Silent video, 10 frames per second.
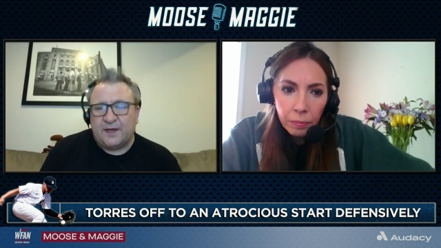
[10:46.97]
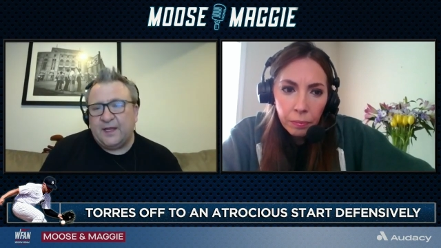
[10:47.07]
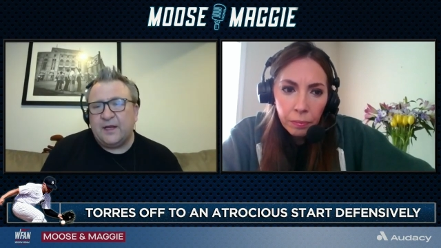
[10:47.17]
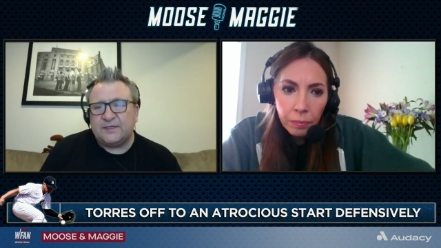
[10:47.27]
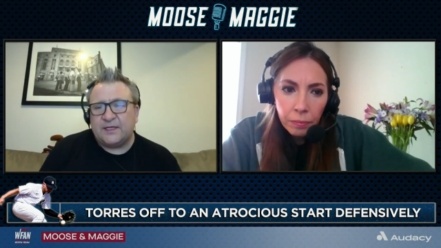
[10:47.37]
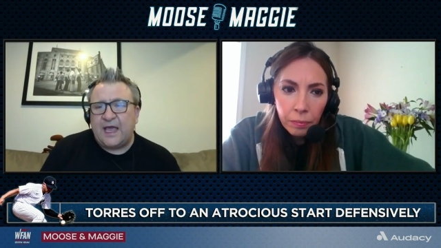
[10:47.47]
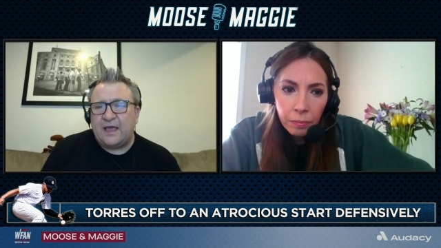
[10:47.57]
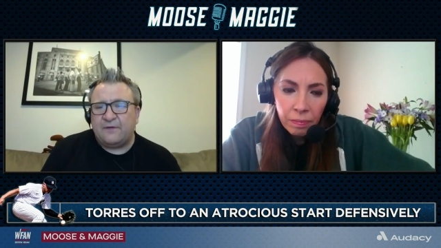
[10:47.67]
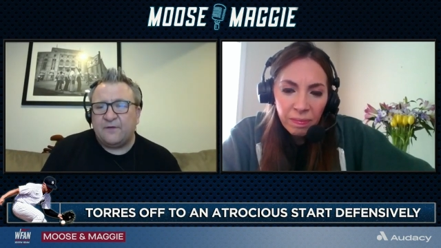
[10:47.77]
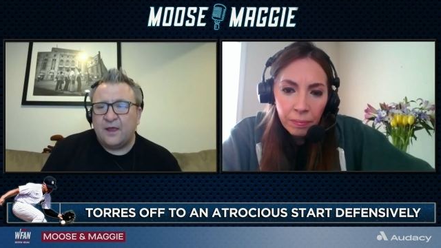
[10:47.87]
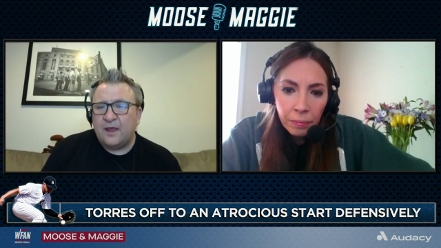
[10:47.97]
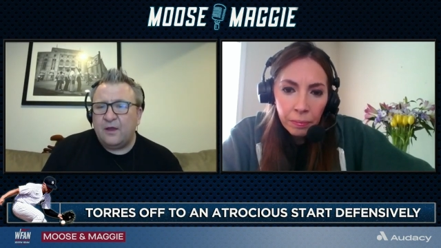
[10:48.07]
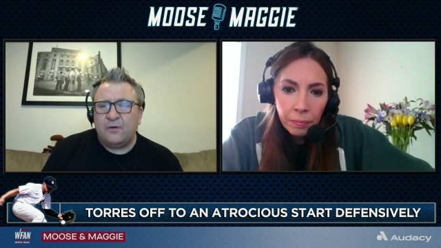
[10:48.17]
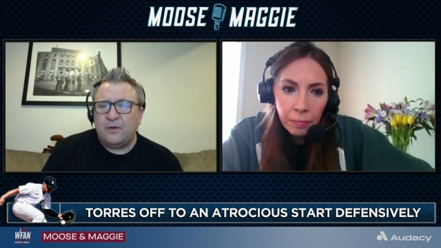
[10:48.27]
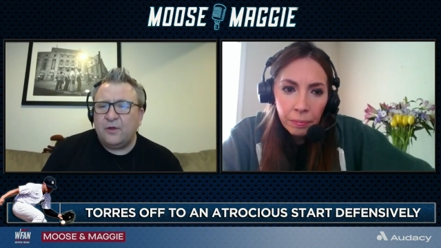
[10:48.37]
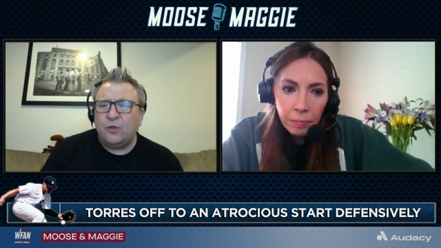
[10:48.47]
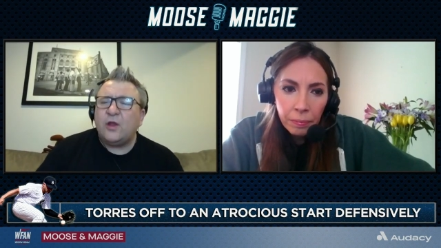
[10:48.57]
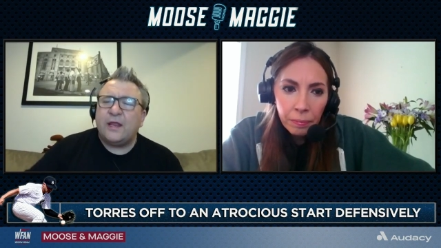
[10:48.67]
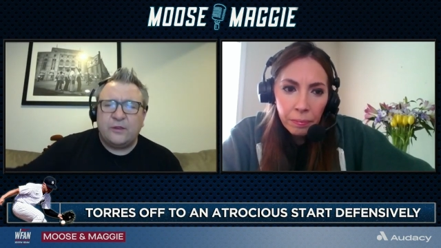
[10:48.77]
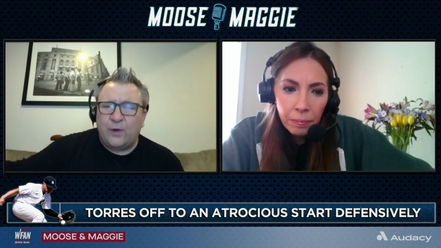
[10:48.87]
Speaker 1: He doesn't have, you know, you
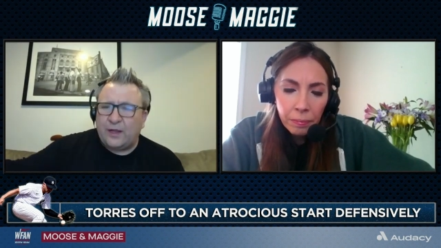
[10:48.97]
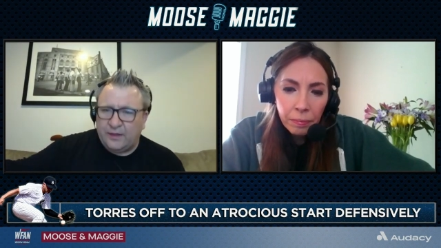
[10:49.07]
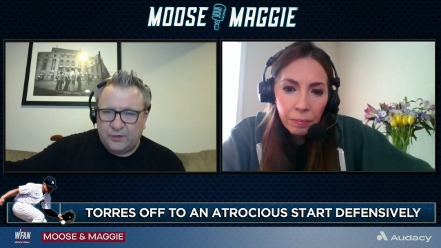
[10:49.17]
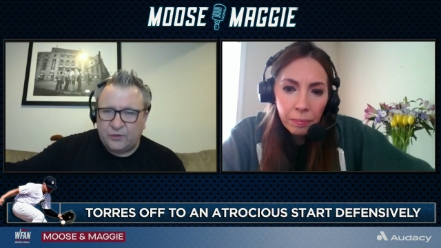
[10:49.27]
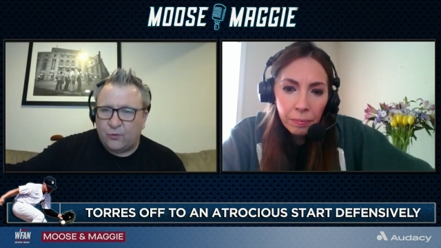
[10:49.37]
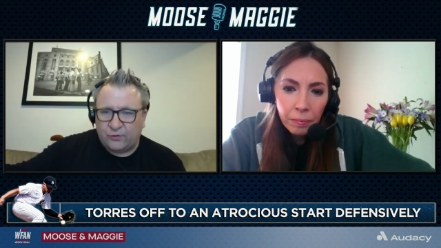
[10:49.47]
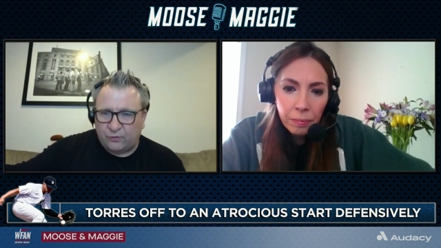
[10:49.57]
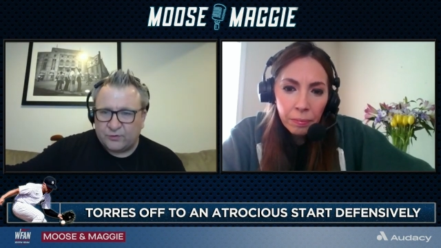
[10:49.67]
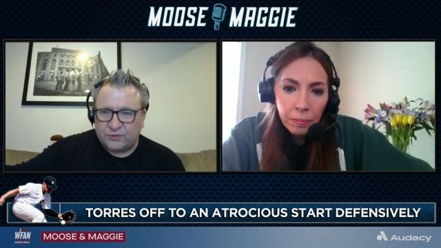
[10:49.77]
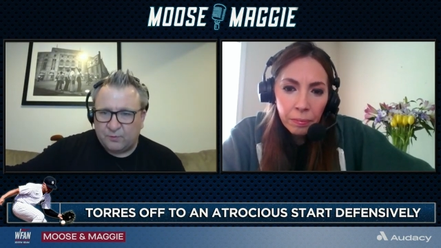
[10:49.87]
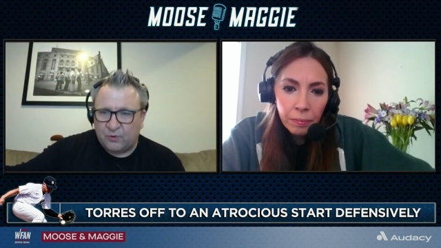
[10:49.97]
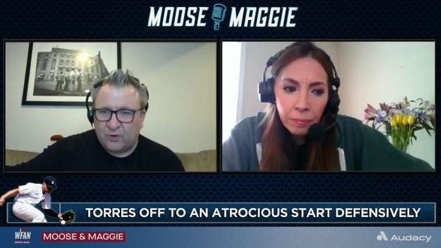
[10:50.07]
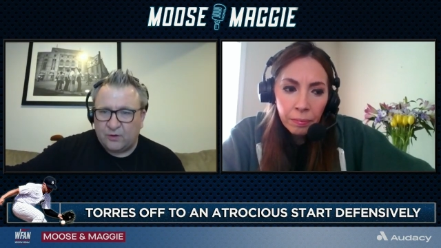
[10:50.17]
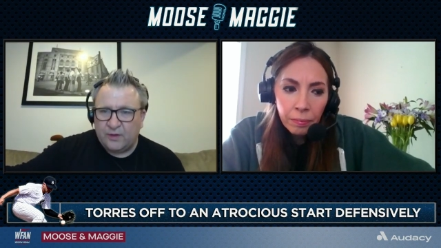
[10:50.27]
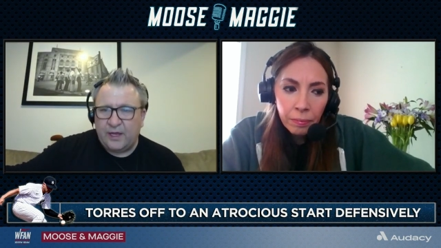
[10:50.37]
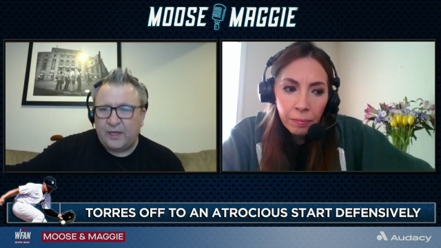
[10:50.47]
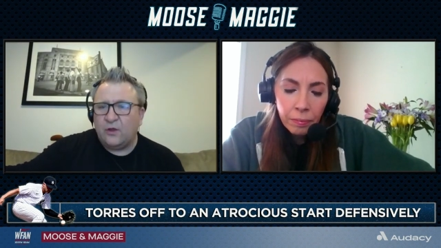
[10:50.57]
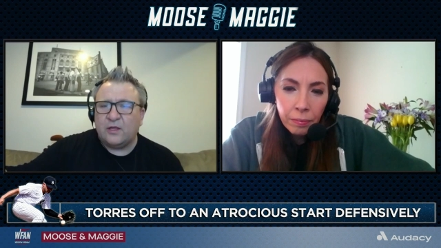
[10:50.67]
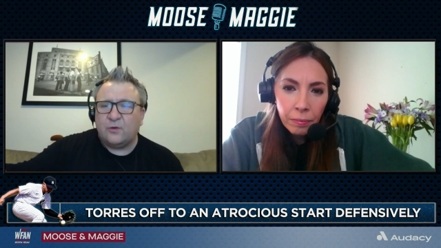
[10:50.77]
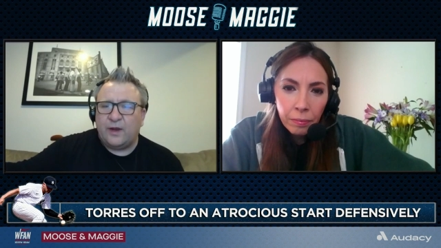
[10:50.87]
look at the way Lindor throws the ball and
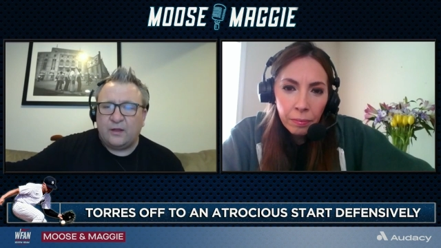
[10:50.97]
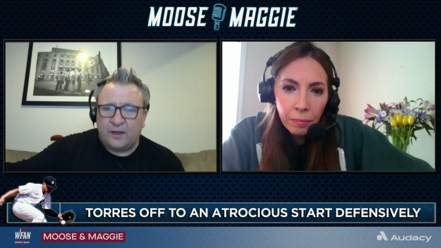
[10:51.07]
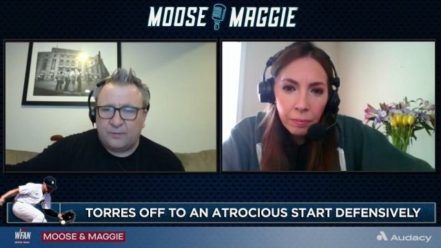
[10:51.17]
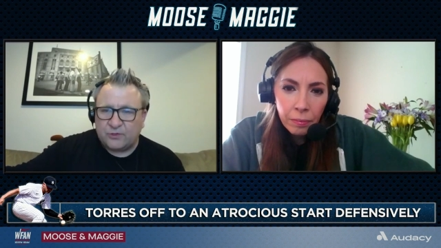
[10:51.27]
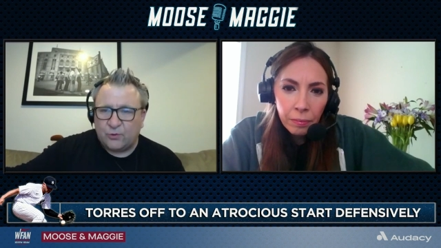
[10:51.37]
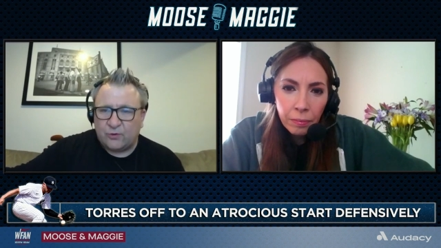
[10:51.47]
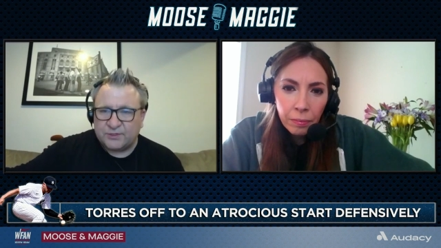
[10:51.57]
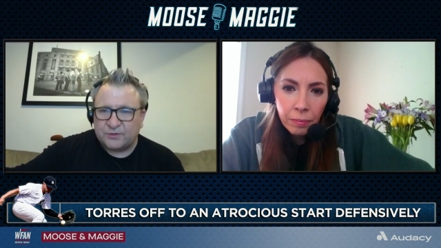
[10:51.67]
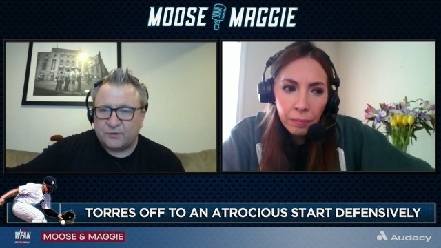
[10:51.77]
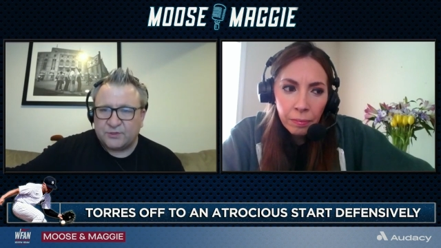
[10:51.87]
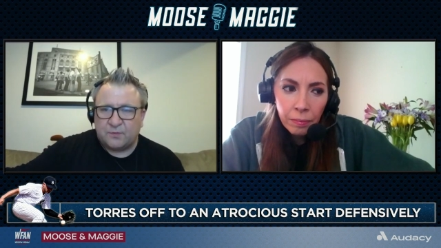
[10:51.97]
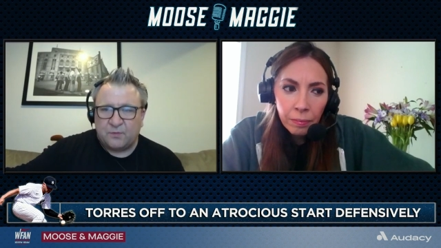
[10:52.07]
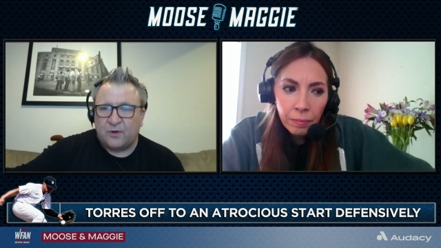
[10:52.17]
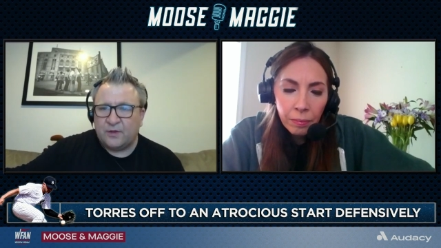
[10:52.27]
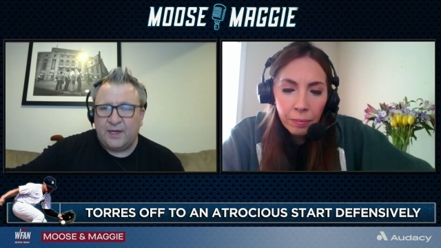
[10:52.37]
look at the way Gleyber Torres throws the ball.